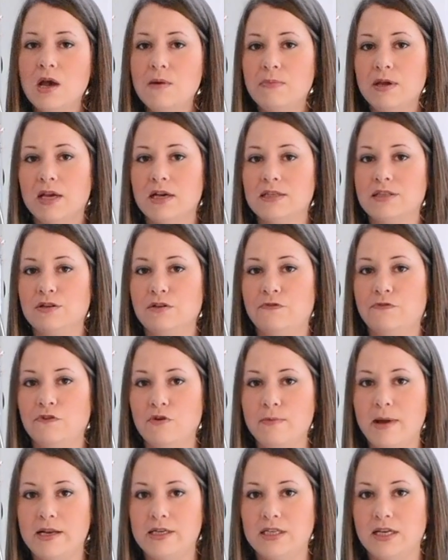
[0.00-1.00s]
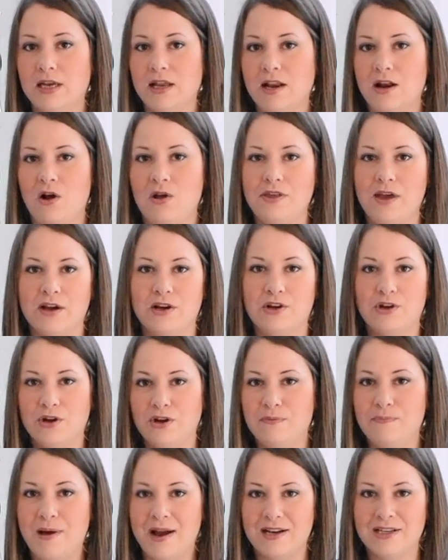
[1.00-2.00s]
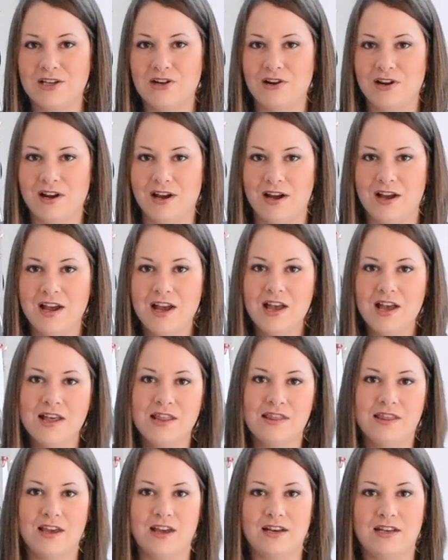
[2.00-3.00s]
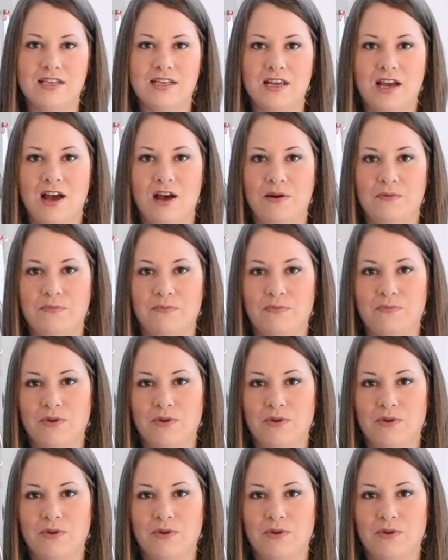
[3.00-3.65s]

because they're fermented and all that good bacteria that um,